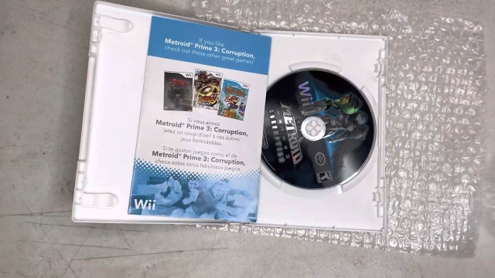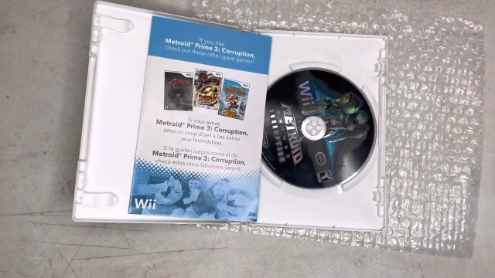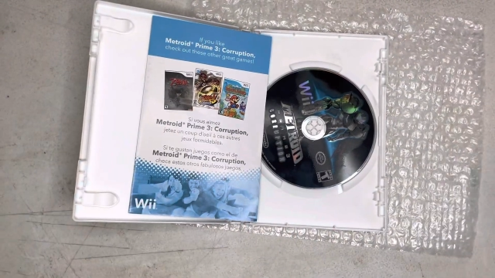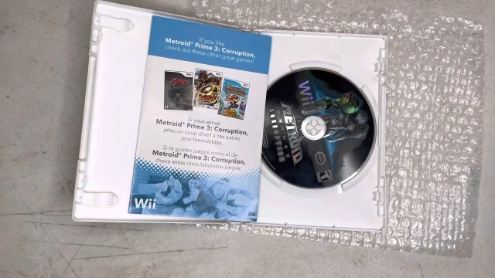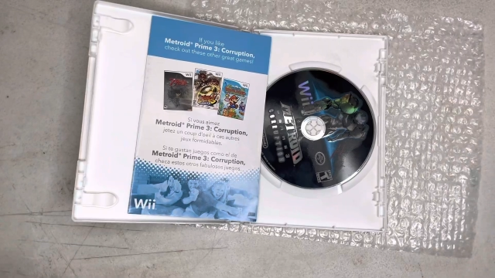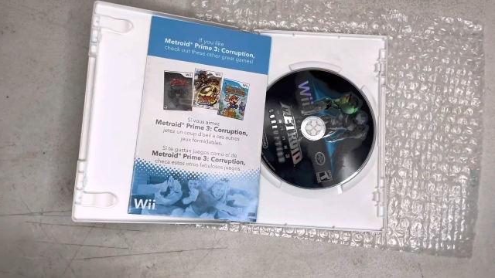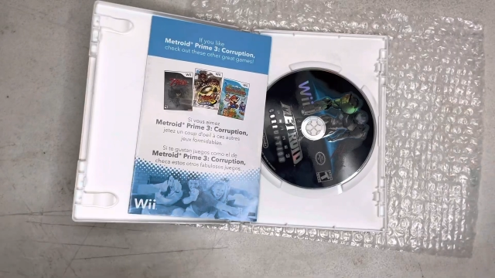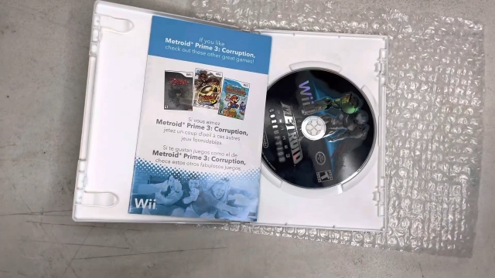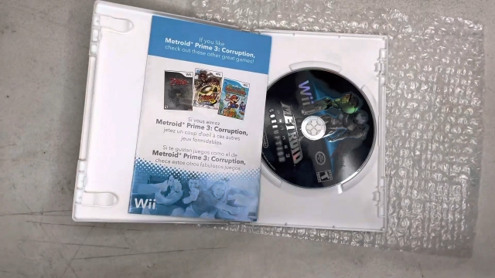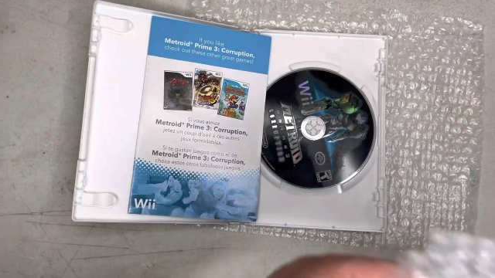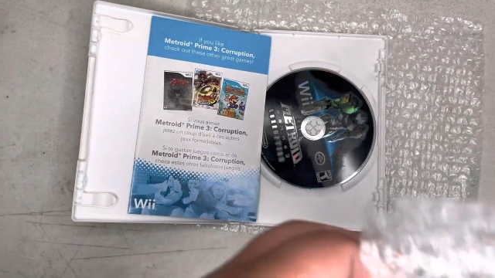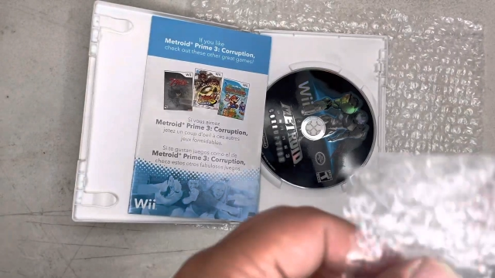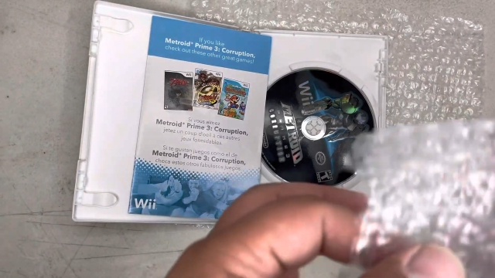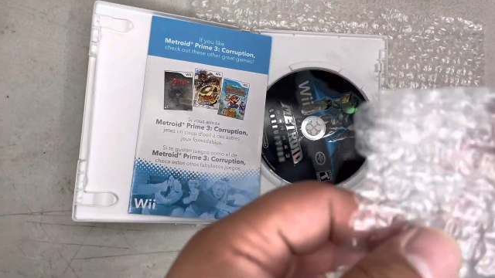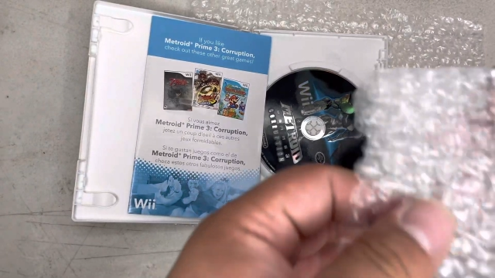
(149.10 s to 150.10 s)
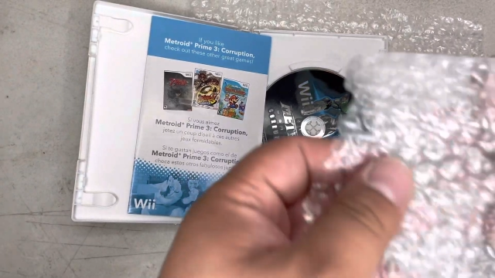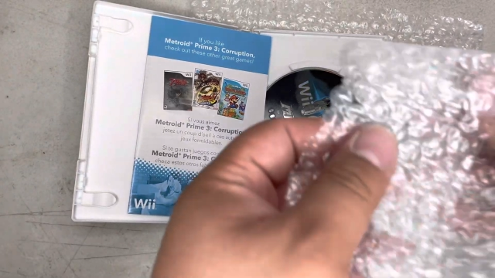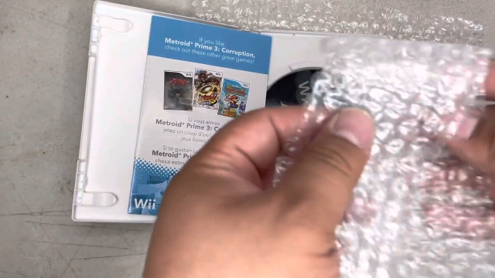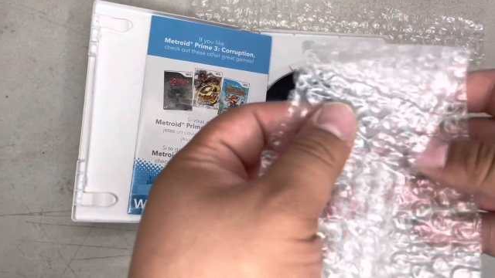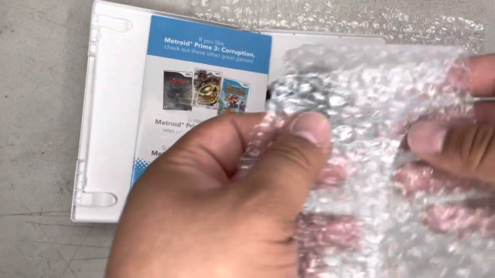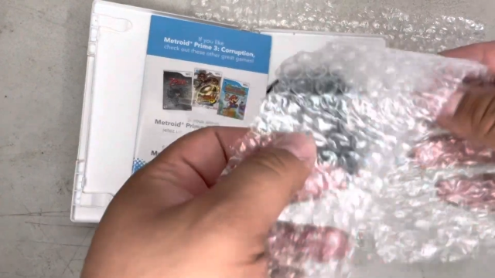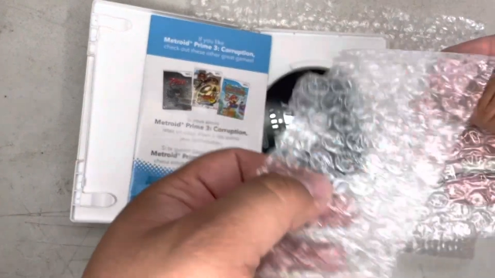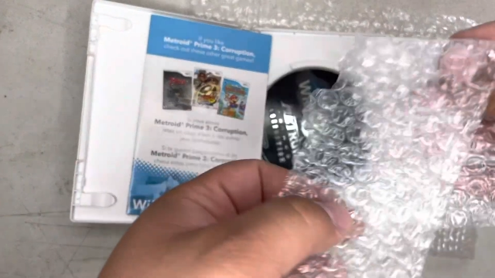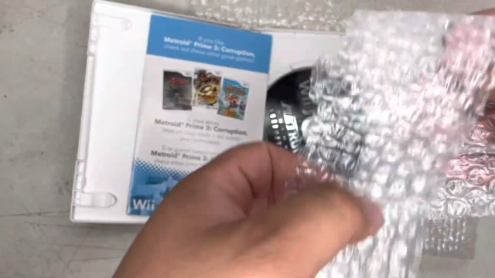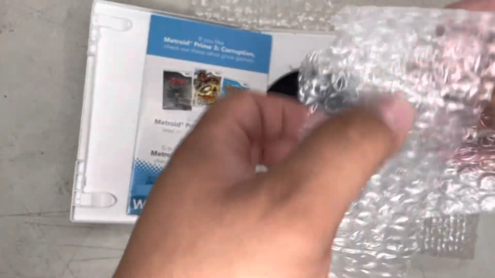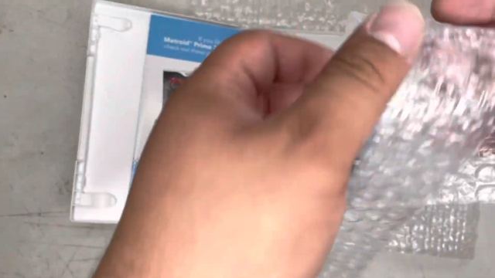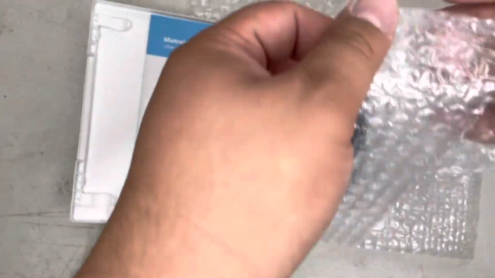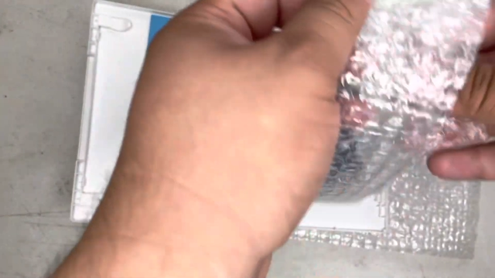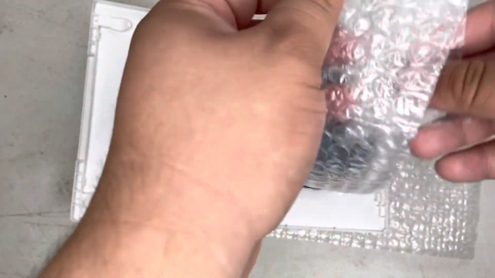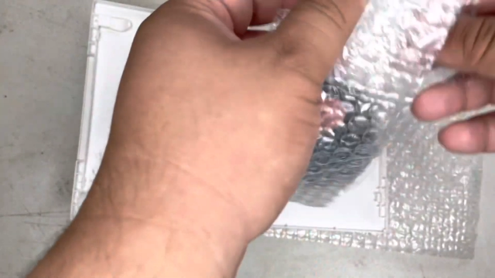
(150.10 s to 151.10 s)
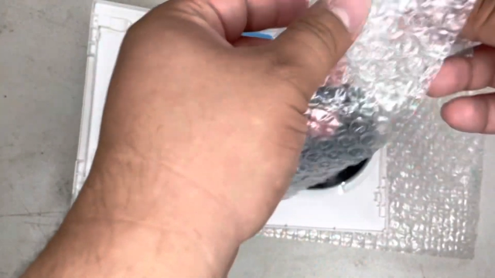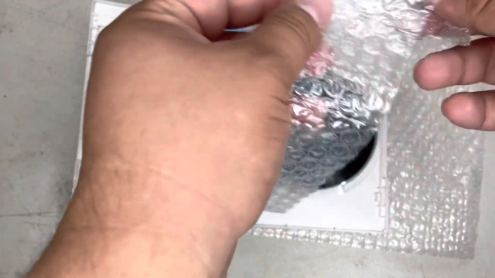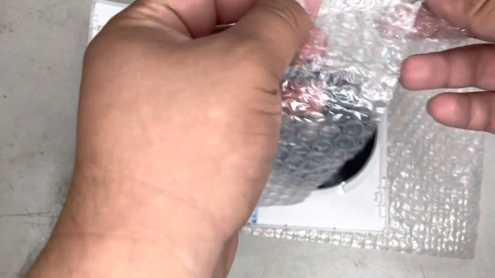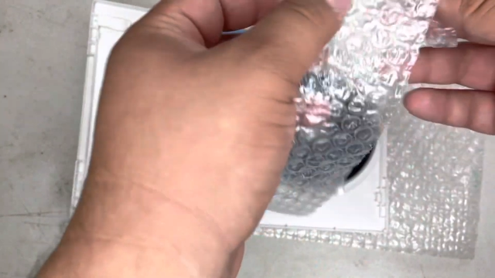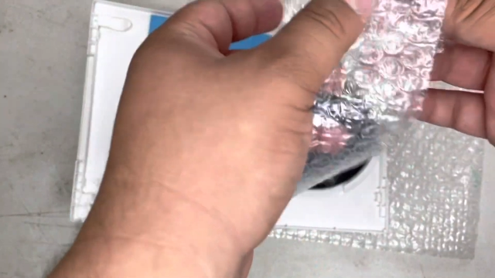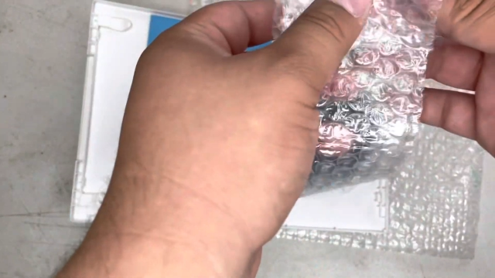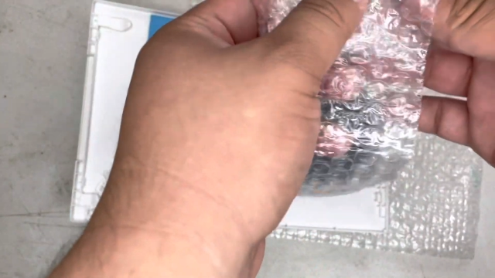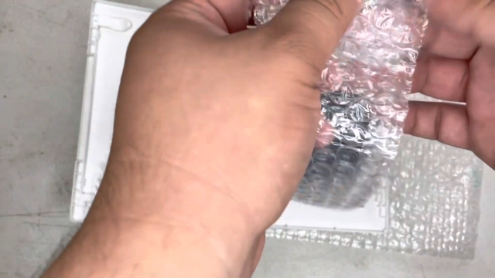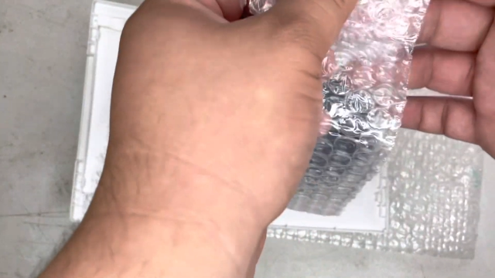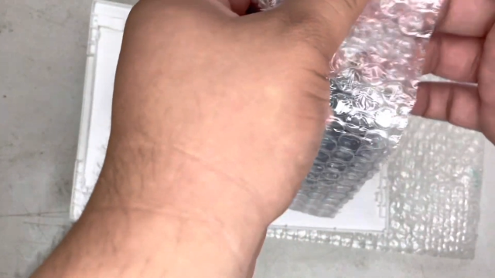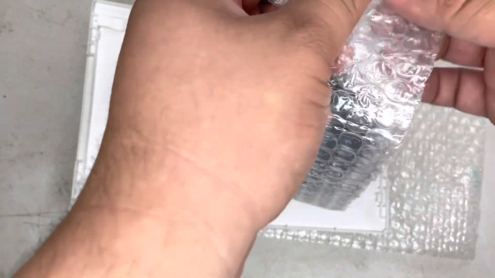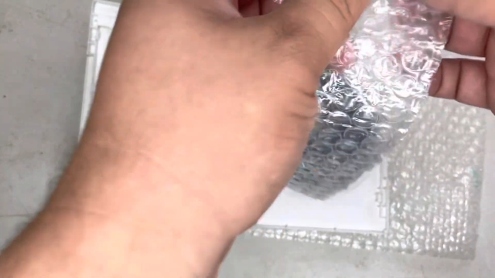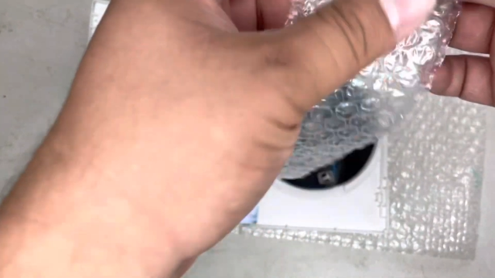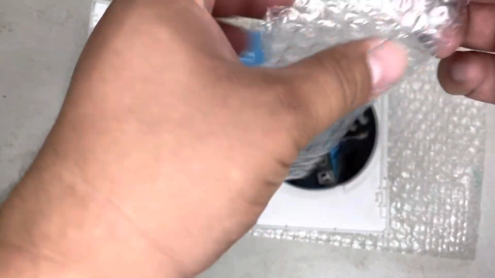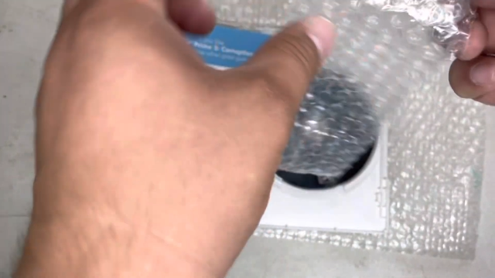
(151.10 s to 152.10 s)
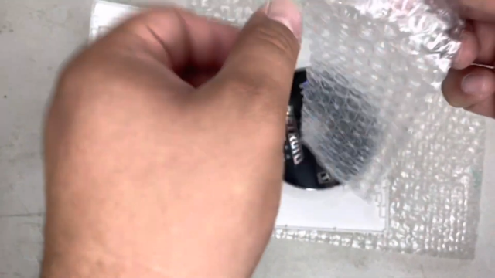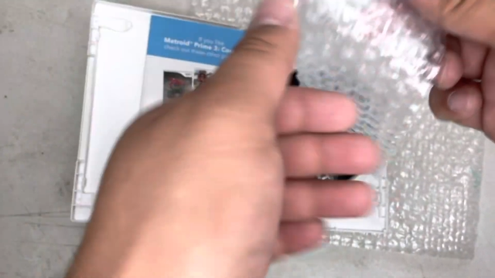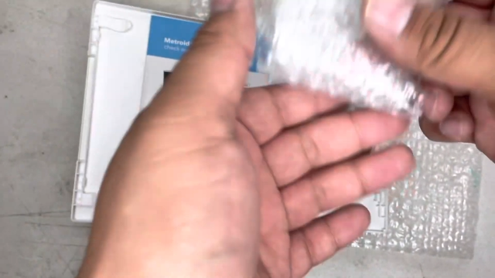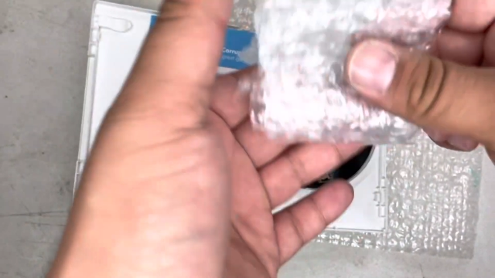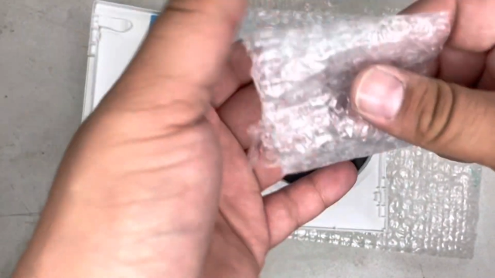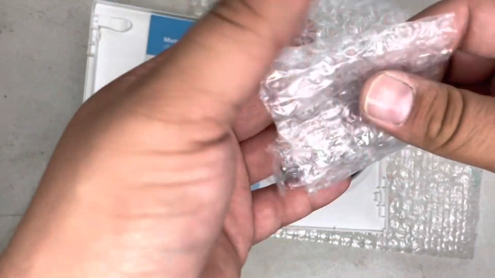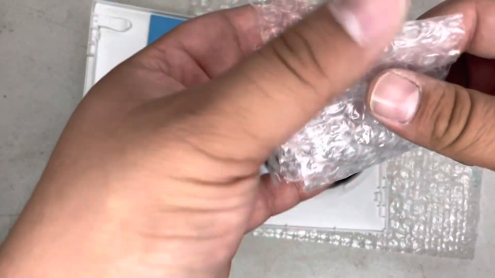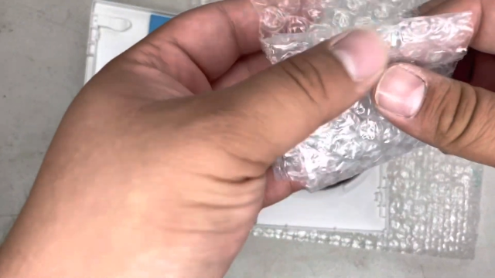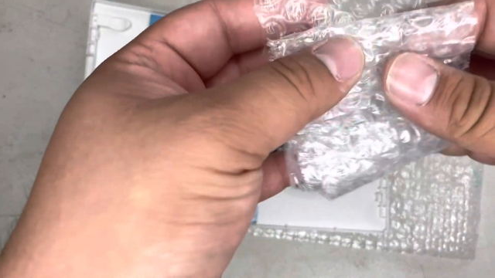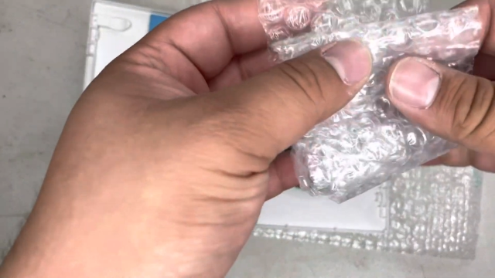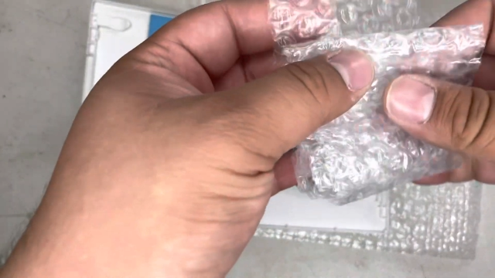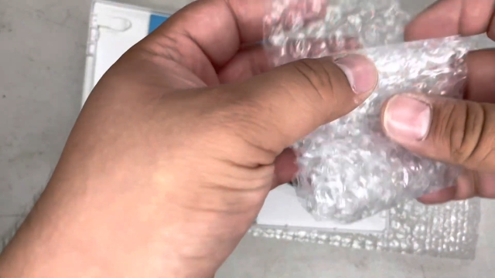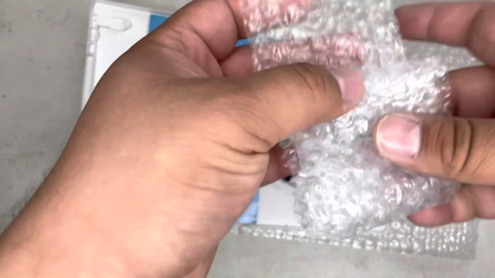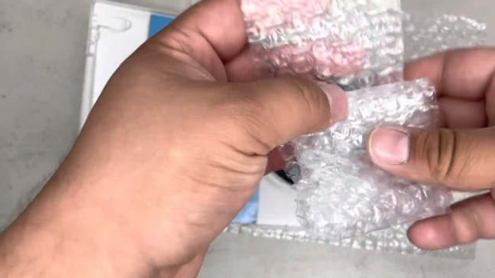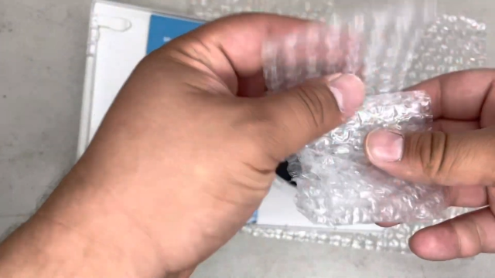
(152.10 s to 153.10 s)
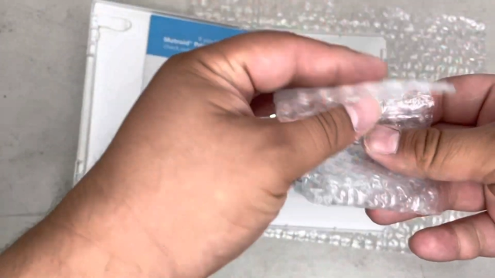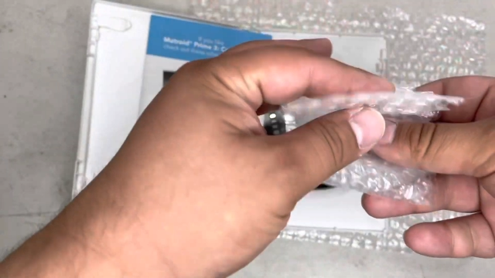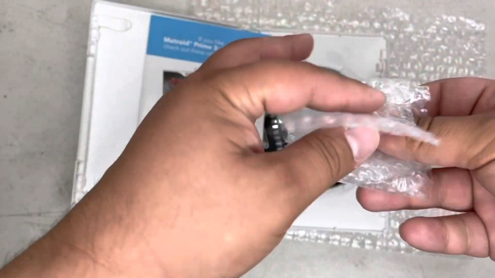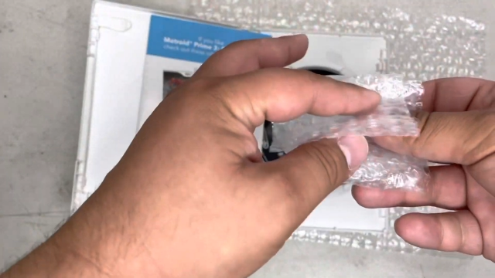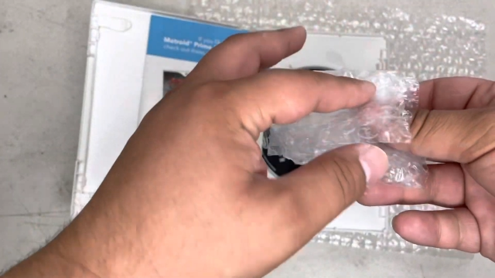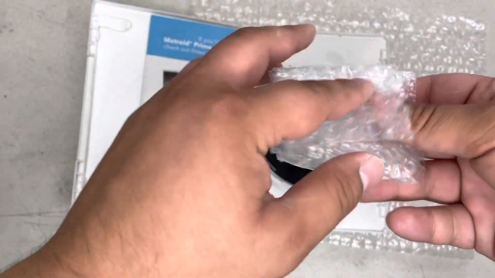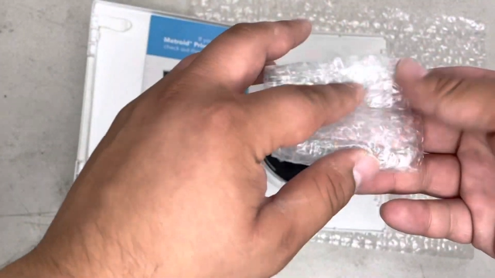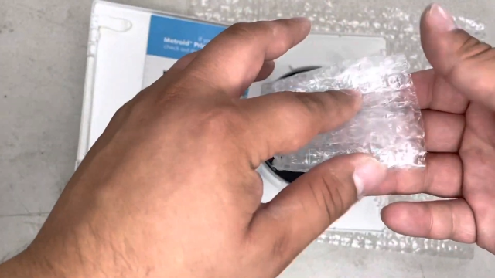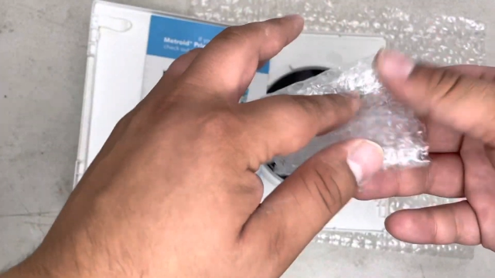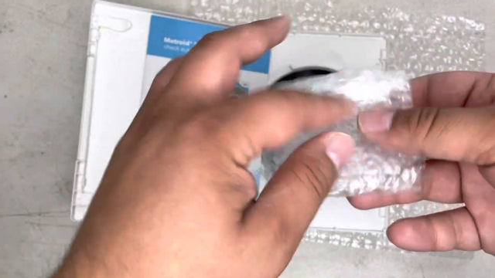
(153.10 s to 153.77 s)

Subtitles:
(no speaker visible)